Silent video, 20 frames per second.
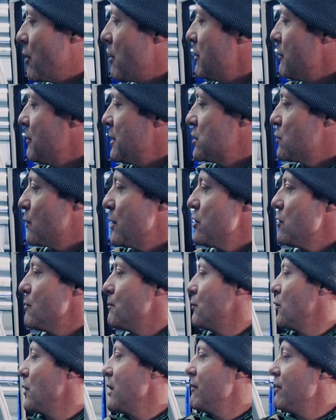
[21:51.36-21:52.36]
problem is when you
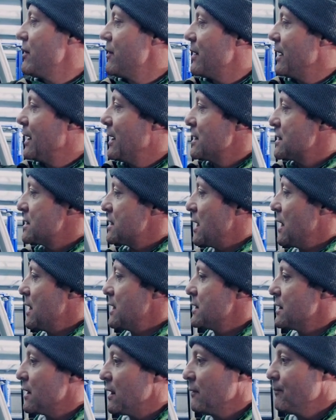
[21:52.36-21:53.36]
put everything
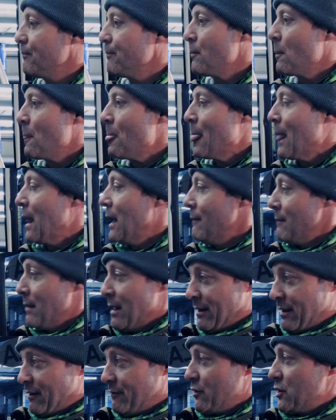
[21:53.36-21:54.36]
inside here,
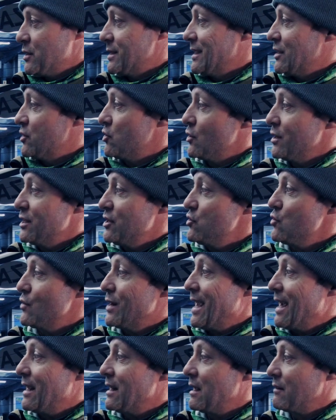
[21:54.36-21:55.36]
the first issue is you
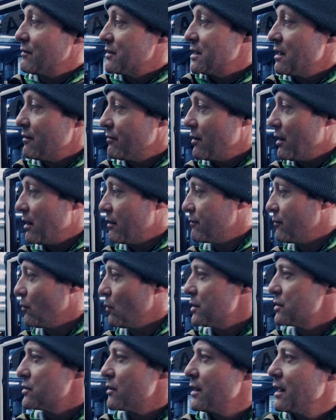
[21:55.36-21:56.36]
can have stuff going
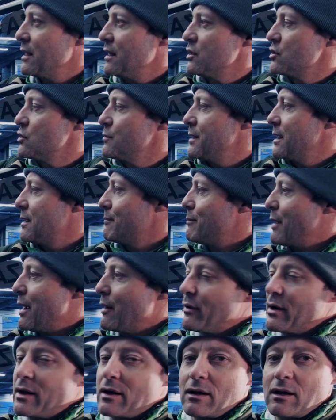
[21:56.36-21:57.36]
forward, so there needs to be a
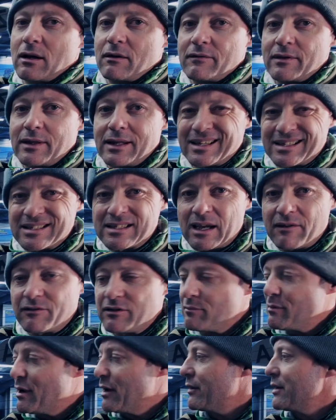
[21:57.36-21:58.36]
barrier over there, a
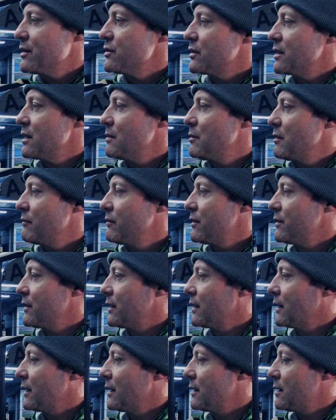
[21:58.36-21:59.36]
safety barrier to keep
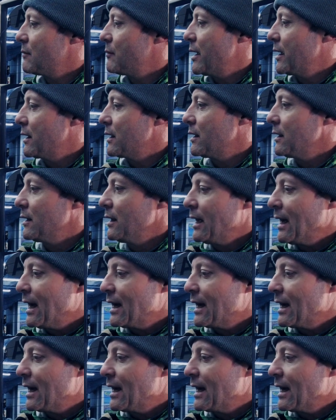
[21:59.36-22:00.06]
everything in the back here.